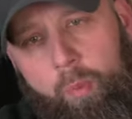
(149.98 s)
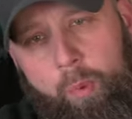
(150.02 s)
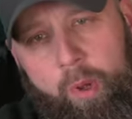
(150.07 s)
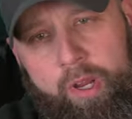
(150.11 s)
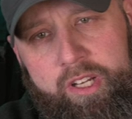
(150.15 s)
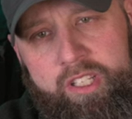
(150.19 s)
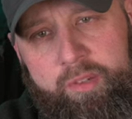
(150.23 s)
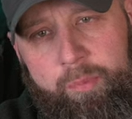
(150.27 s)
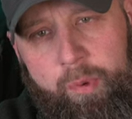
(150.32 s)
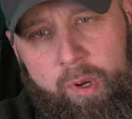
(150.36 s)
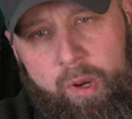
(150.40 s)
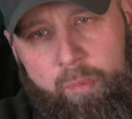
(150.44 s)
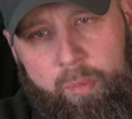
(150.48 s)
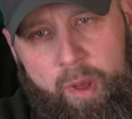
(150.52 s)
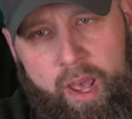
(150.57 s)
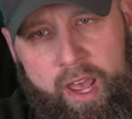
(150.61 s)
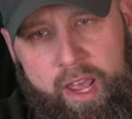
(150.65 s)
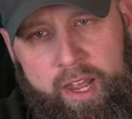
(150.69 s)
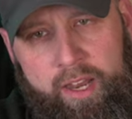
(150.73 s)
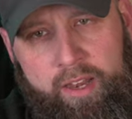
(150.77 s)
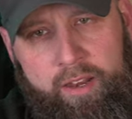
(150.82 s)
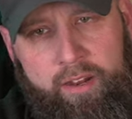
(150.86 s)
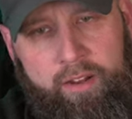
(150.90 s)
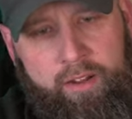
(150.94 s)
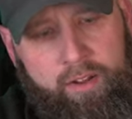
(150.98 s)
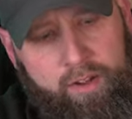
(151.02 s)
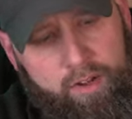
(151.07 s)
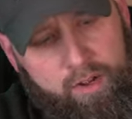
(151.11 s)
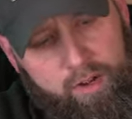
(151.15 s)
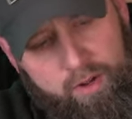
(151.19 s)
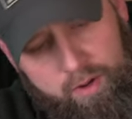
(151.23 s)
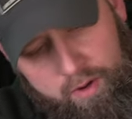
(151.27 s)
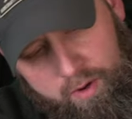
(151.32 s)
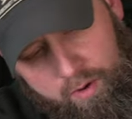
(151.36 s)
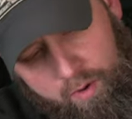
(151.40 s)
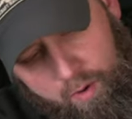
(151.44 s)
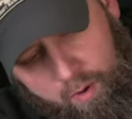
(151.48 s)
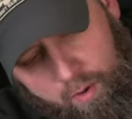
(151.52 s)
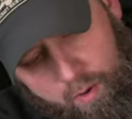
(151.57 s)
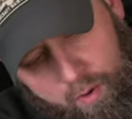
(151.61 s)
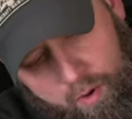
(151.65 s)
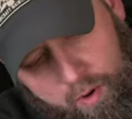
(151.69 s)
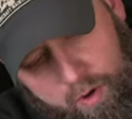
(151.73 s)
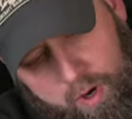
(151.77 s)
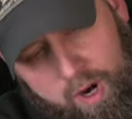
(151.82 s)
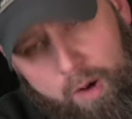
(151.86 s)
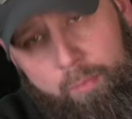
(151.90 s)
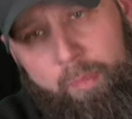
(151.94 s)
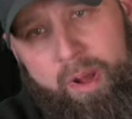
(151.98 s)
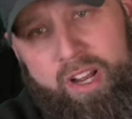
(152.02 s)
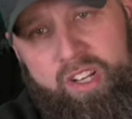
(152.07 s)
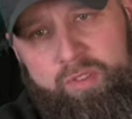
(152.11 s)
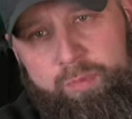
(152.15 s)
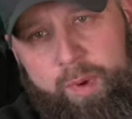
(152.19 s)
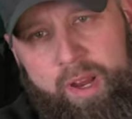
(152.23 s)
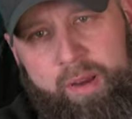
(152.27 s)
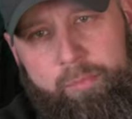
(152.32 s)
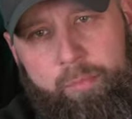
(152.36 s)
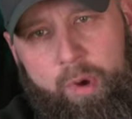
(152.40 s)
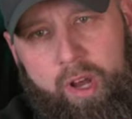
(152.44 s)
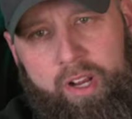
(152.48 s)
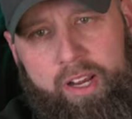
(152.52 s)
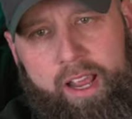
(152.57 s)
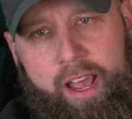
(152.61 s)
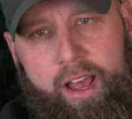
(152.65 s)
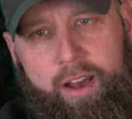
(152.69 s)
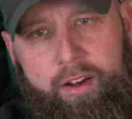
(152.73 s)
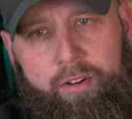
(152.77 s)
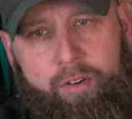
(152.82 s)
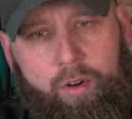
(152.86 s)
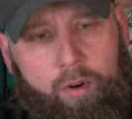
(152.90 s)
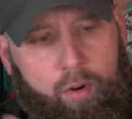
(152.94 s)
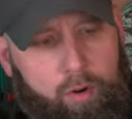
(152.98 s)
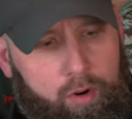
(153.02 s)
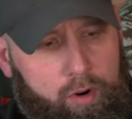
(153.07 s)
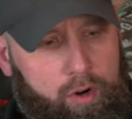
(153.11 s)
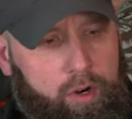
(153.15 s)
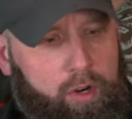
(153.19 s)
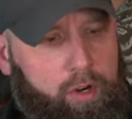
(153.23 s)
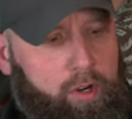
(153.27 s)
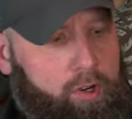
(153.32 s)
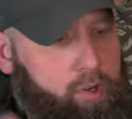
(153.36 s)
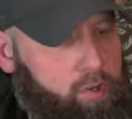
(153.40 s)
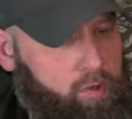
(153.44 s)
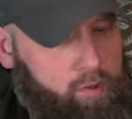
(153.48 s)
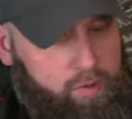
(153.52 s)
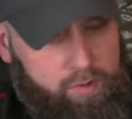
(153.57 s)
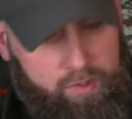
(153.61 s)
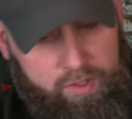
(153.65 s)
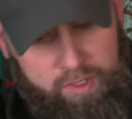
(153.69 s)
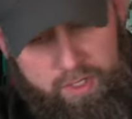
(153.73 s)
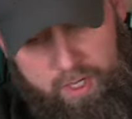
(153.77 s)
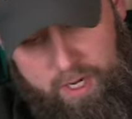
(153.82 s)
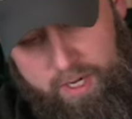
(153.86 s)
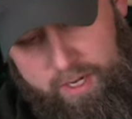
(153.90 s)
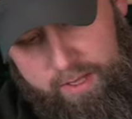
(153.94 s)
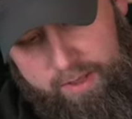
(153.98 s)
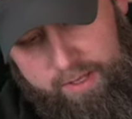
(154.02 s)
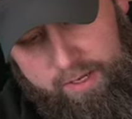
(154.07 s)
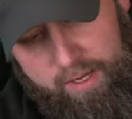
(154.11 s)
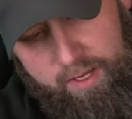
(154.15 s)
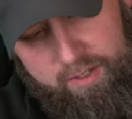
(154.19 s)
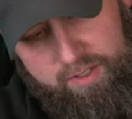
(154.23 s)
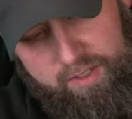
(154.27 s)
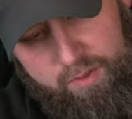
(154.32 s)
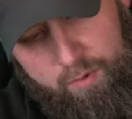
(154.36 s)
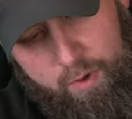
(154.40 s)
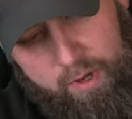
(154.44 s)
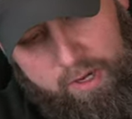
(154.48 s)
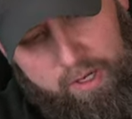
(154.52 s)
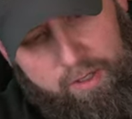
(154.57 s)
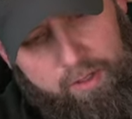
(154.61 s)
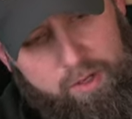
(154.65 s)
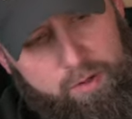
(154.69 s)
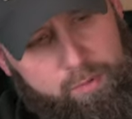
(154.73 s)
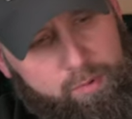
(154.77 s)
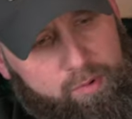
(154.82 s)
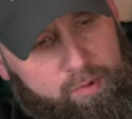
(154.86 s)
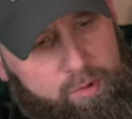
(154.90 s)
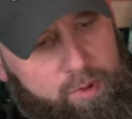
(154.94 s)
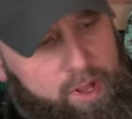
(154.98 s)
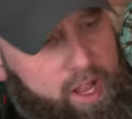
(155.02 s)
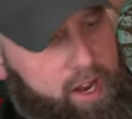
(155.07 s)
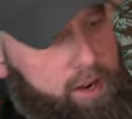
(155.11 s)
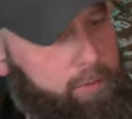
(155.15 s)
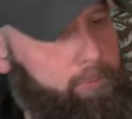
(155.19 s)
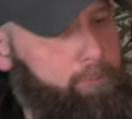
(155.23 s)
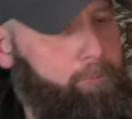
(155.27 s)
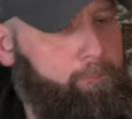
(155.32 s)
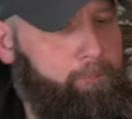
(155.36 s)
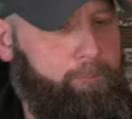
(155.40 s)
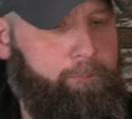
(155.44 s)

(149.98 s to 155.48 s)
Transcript: place to put a pen or a Benchmade Bugout, or, you know, anything else you want to loop through there.